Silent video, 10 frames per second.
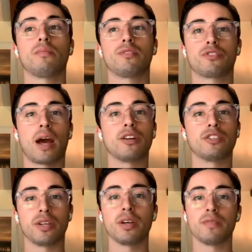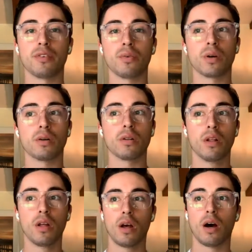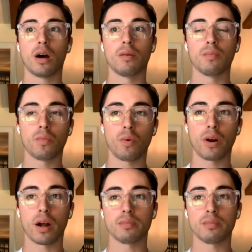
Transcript: strategy, if you will, where